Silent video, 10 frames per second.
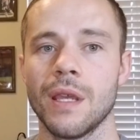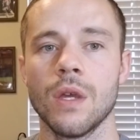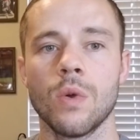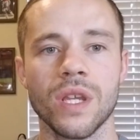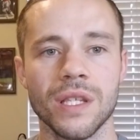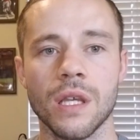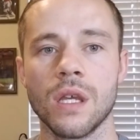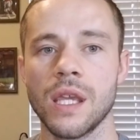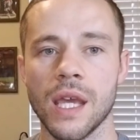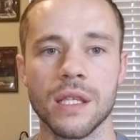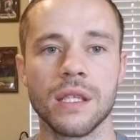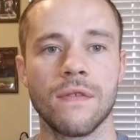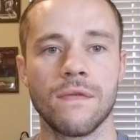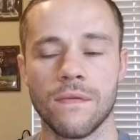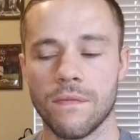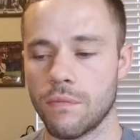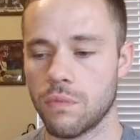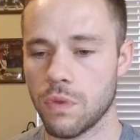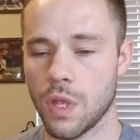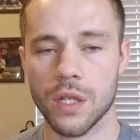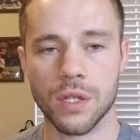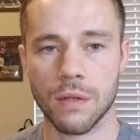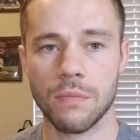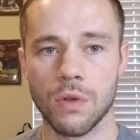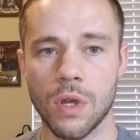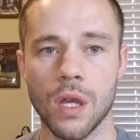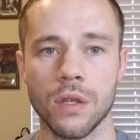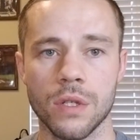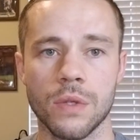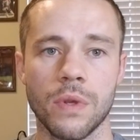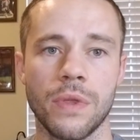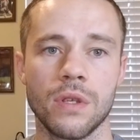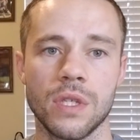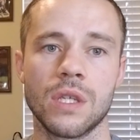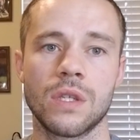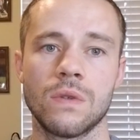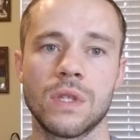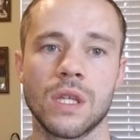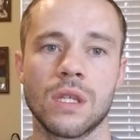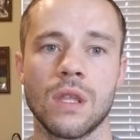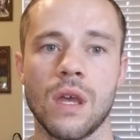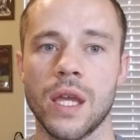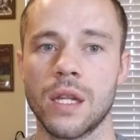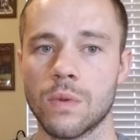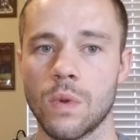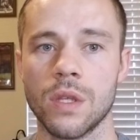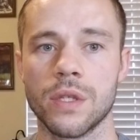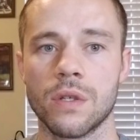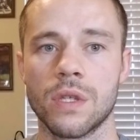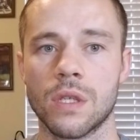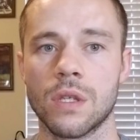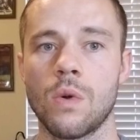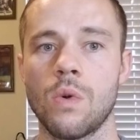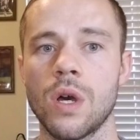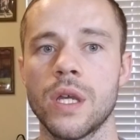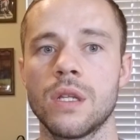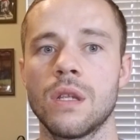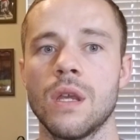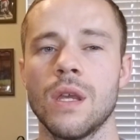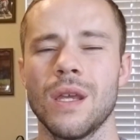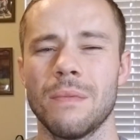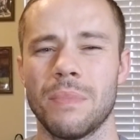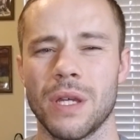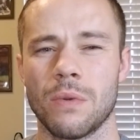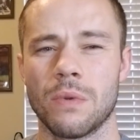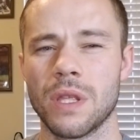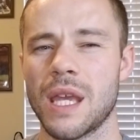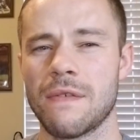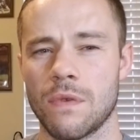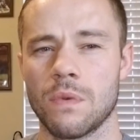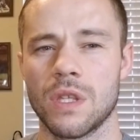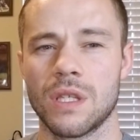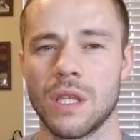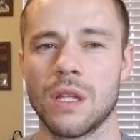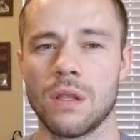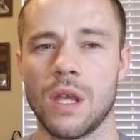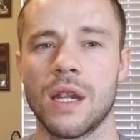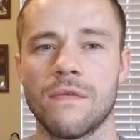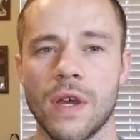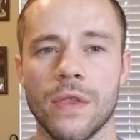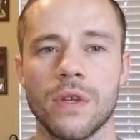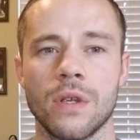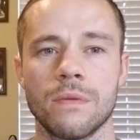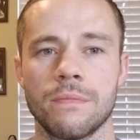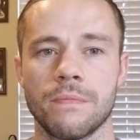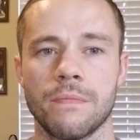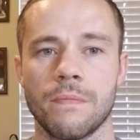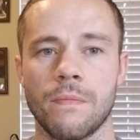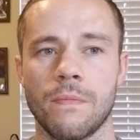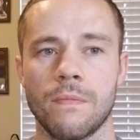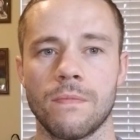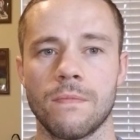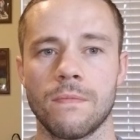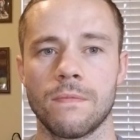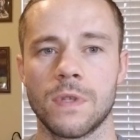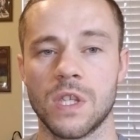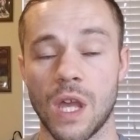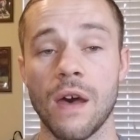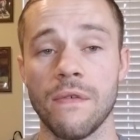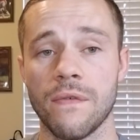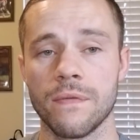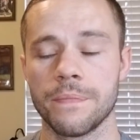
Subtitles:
Wing Sung, yes, they've launched some new colors with their 626 line as well as their 601, but really haven't really seen a lot of other stuff.